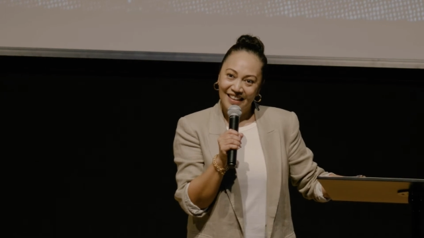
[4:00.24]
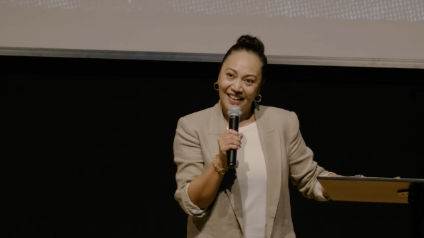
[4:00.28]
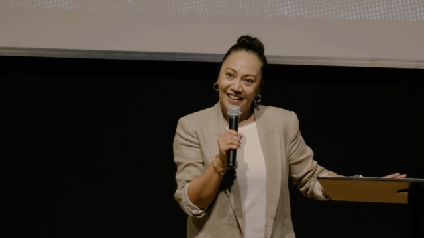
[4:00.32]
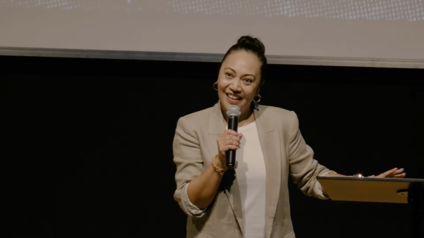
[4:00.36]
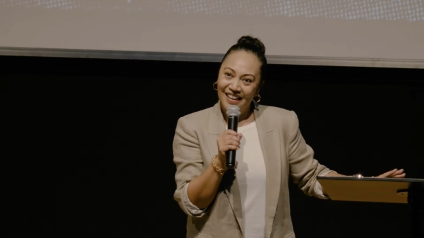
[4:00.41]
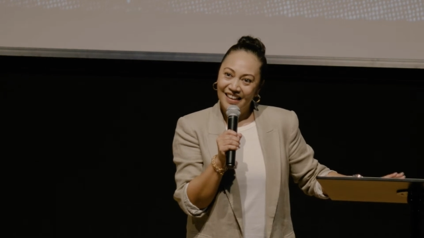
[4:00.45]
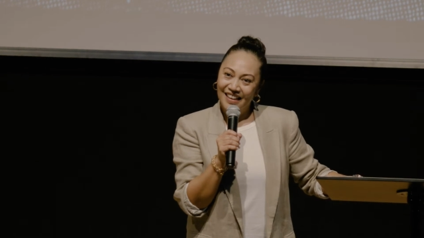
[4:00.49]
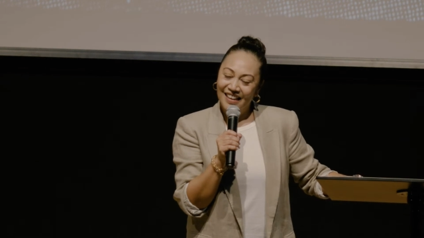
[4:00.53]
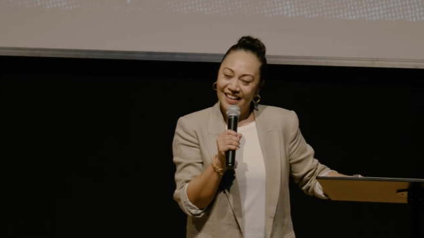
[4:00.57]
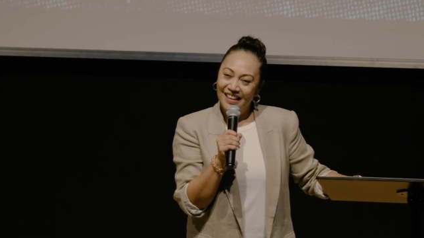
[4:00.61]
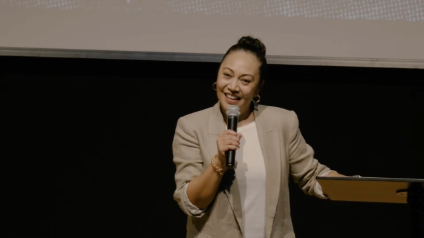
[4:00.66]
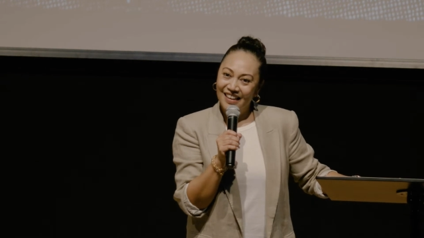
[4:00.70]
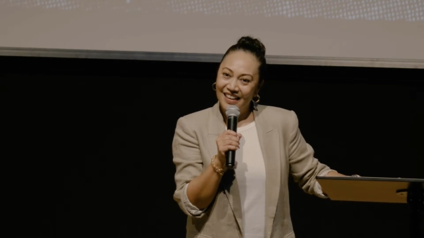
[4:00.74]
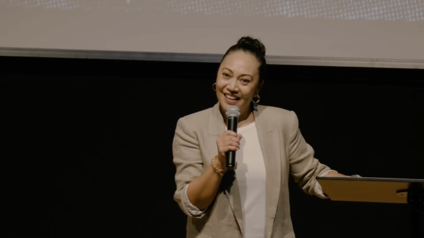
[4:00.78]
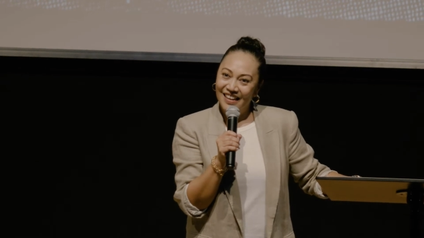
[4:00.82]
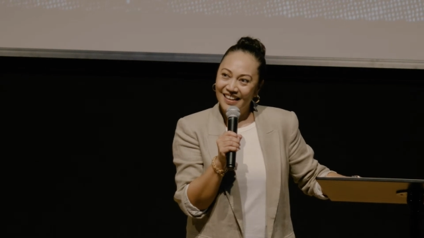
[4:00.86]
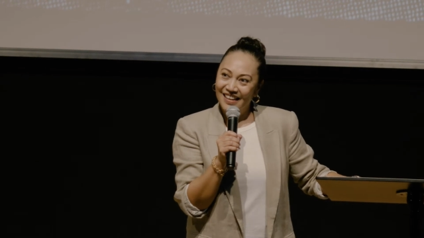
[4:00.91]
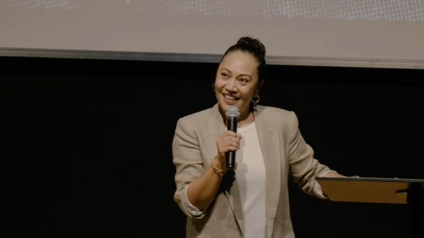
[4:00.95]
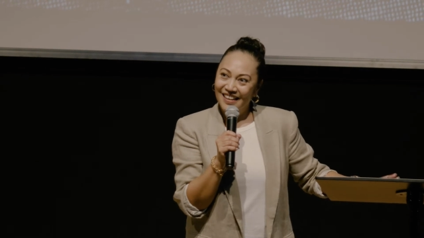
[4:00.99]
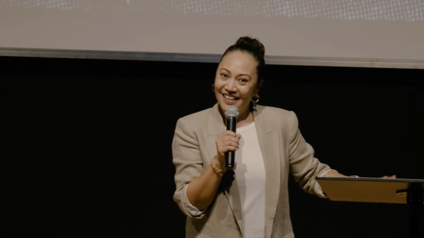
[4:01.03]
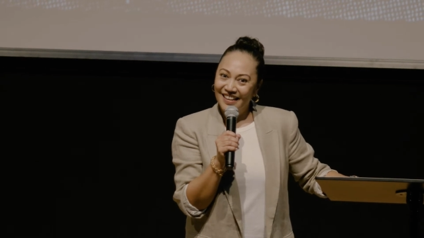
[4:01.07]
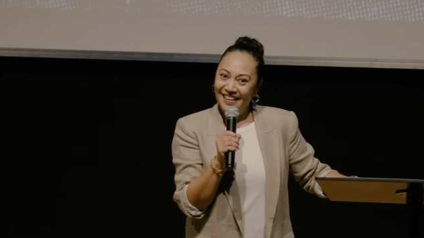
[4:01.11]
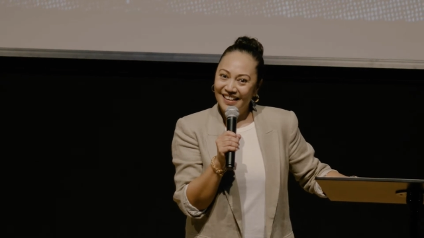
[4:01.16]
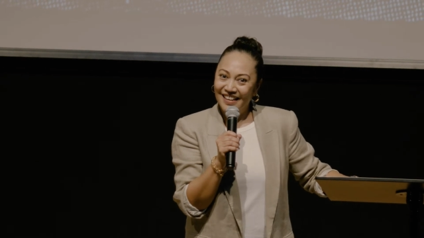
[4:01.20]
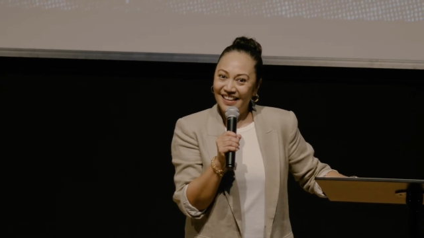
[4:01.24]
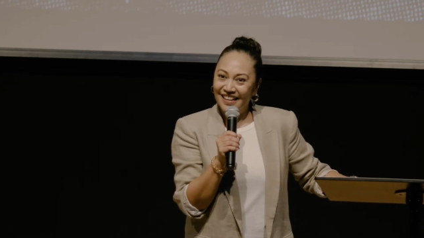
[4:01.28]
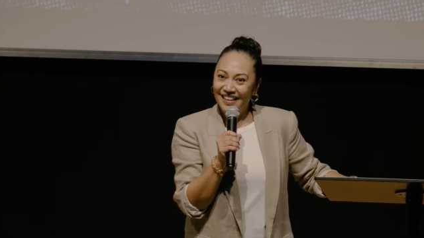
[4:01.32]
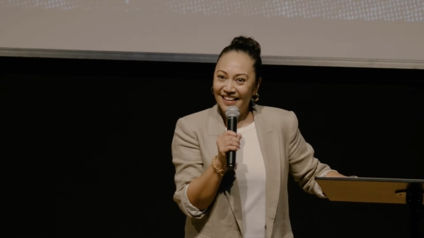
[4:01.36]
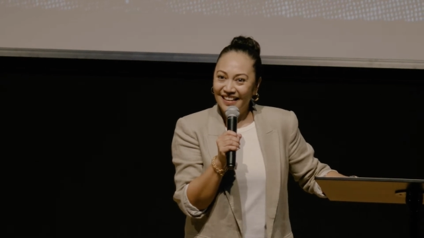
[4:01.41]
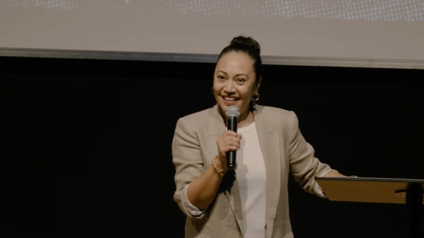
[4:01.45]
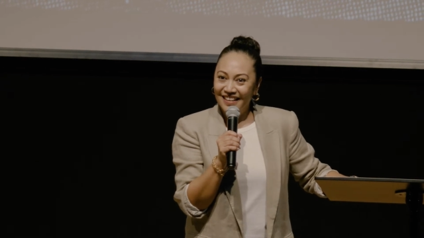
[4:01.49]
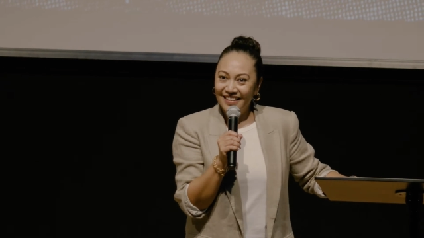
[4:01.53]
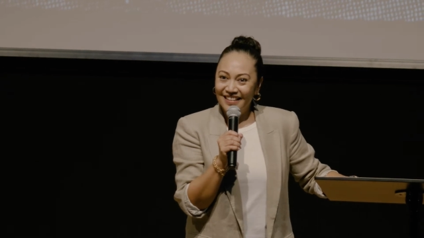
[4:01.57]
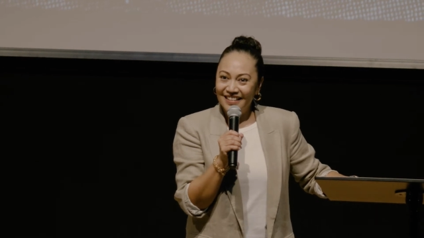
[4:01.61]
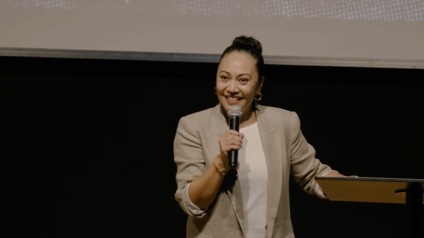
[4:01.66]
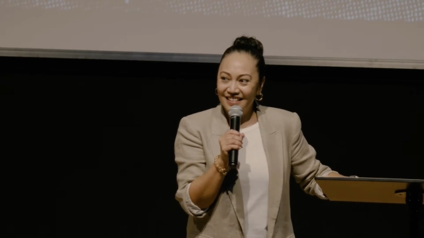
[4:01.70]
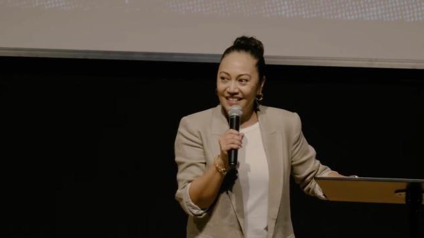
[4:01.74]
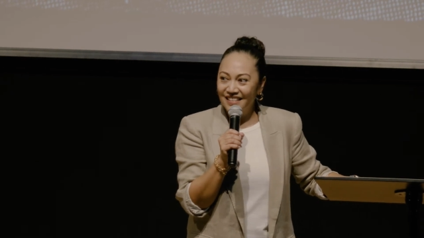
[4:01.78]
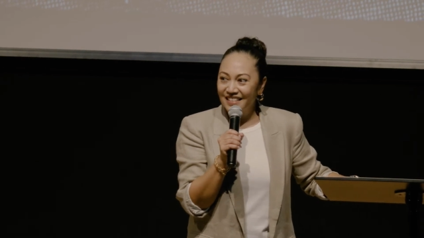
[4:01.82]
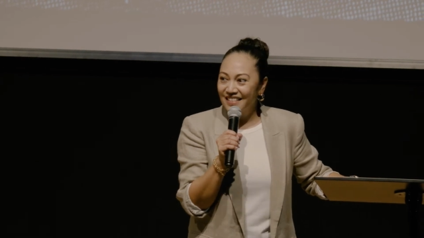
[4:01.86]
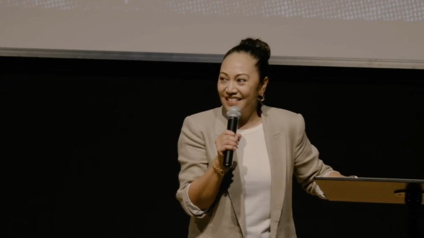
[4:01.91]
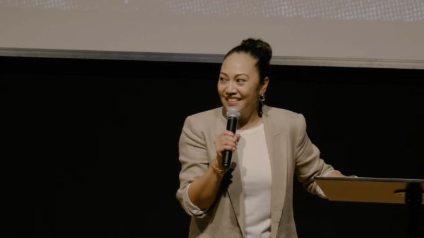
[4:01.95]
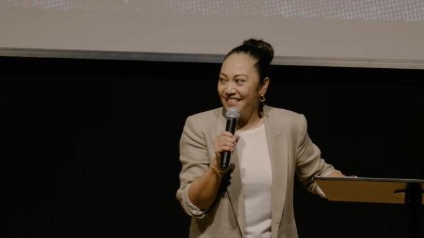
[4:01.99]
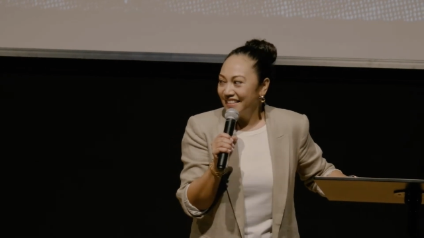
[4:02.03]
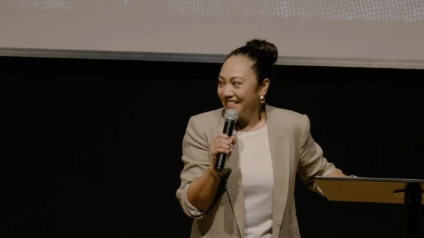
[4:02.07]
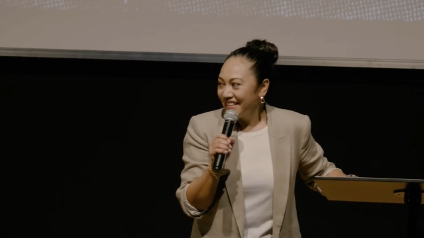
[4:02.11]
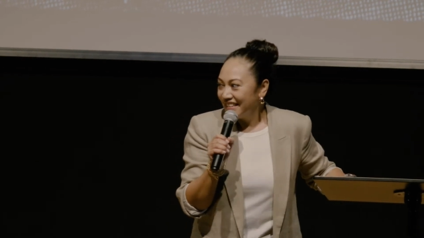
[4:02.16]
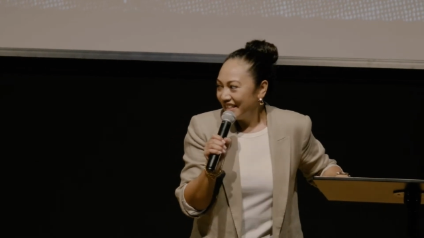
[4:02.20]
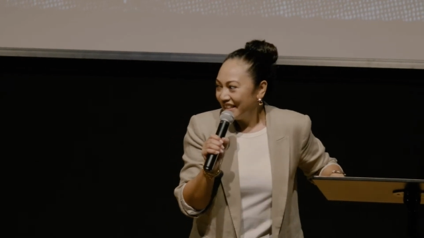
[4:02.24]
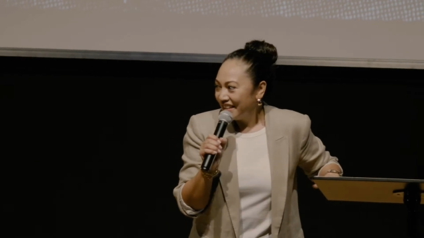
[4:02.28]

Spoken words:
Nothing is said.